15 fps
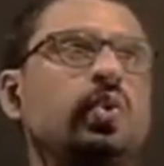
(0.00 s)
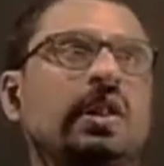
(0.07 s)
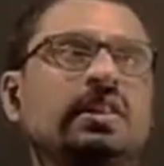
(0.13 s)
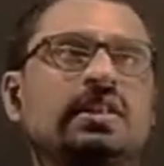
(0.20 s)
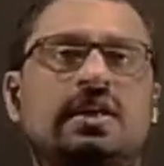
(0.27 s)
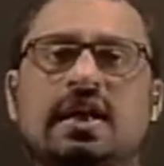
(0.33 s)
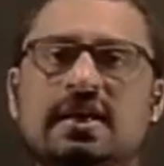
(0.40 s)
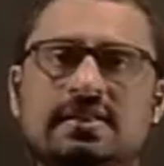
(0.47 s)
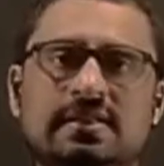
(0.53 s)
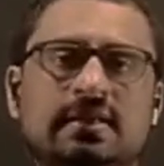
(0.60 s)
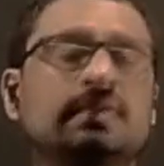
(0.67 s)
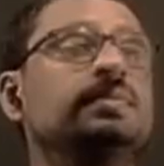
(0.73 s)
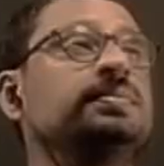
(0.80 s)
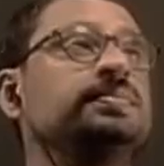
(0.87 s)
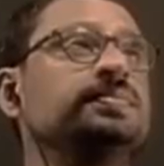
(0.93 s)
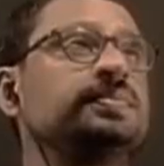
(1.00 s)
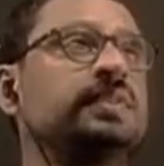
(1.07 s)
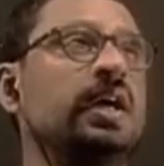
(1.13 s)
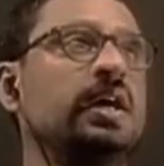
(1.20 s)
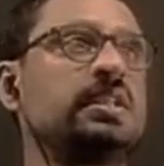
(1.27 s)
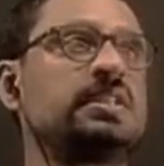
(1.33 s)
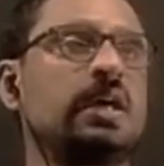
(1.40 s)
12th class,
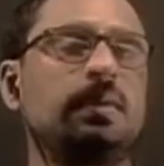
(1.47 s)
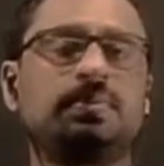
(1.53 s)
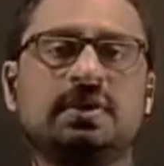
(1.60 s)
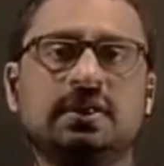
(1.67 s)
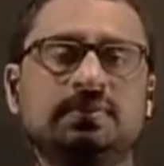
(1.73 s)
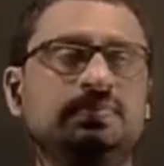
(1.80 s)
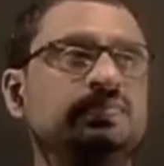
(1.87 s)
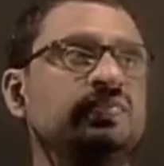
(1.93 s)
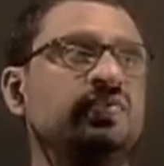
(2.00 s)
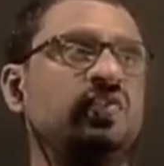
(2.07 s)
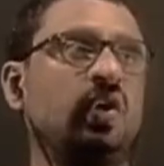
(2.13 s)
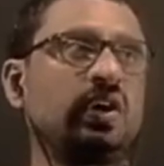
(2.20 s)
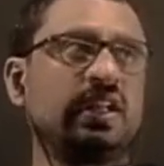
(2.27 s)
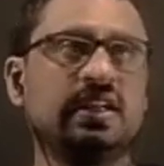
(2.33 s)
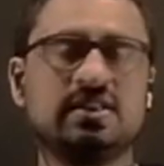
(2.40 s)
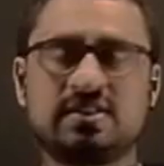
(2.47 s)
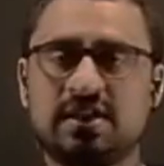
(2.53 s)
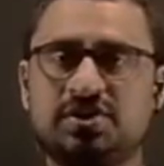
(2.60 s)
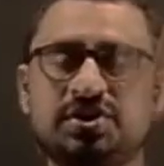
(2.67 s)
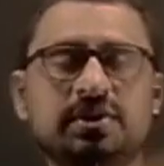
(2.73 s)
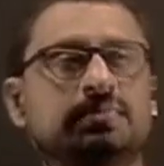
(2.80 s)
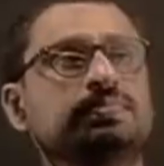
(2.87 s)
3rd chapter, 14th
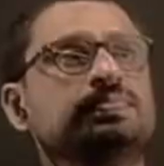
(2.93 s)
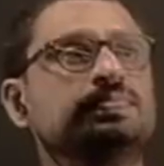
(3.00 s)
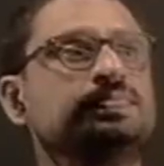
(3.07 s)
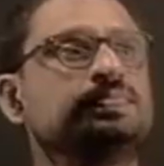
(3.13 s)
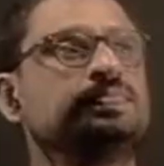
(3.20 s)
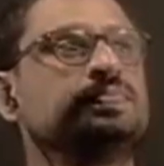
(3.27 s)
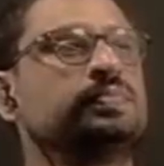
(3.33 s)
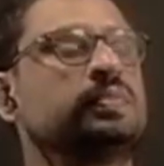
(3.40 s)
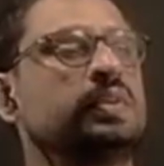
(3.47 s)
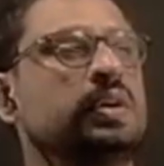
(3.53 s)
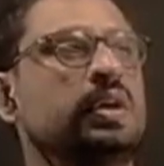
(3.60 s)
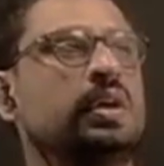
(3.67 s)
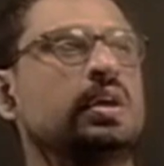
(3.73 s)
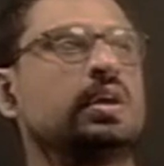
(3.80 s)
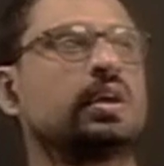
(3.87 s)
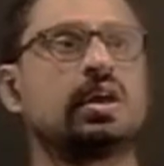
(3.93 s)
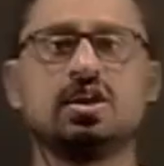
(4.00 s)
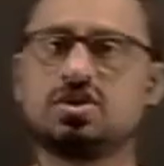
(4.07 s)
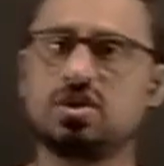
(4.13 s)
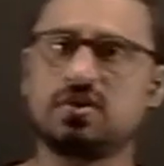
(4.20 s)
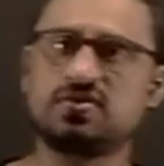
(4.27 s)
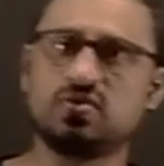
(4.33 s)
session.
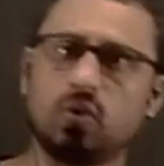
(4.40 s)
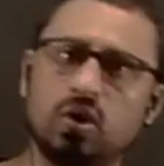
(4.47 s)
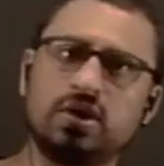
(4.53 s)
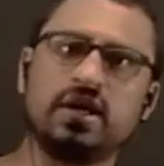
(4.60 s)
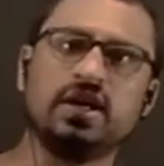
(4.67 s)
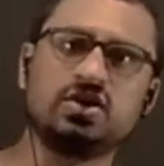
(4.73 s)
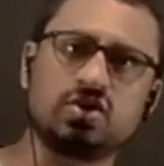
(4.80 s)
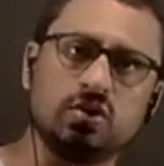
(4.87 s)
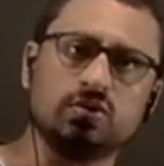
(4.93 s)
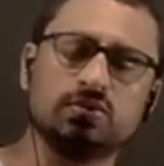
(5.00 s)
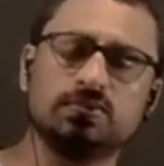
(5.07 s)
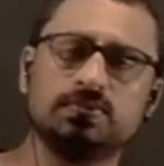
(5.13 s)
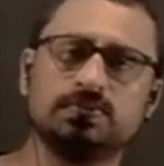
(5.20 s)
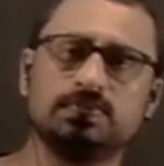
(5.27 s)
Kirchhoff's voltage